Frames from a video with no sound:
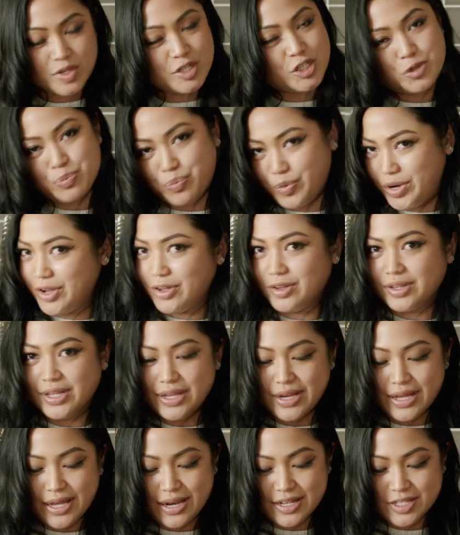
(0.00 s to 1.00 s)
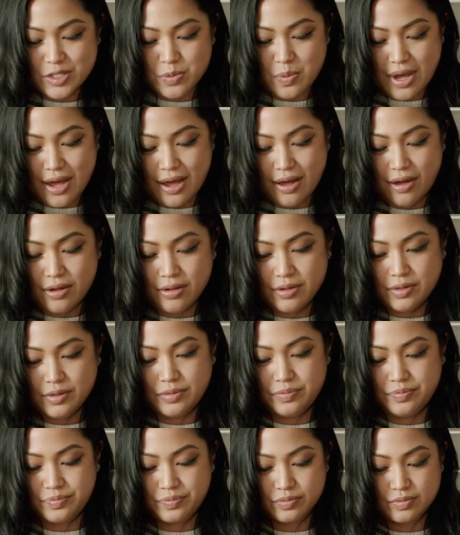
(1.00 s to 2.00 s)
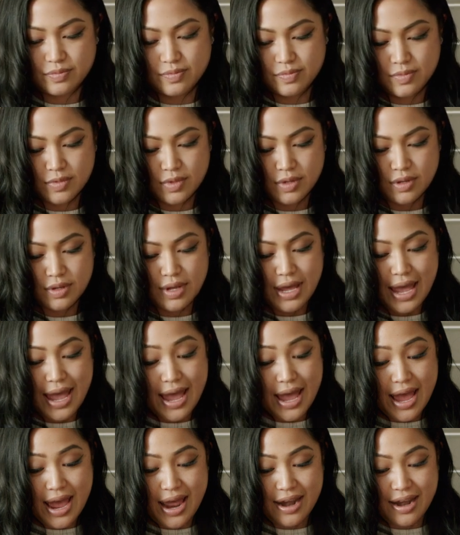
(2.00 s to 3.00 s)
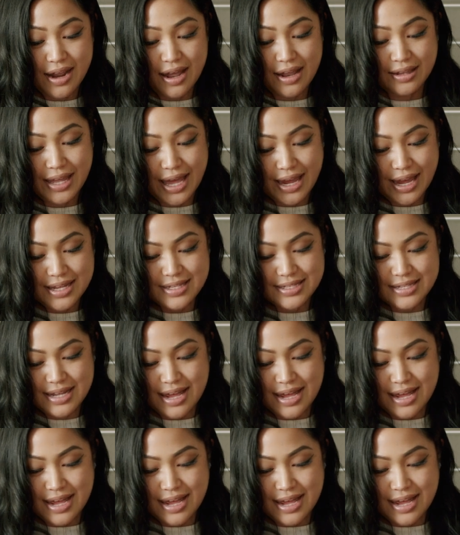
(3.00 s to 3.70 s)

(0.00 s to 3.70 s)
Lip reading: Sprinkle it in as well. And like I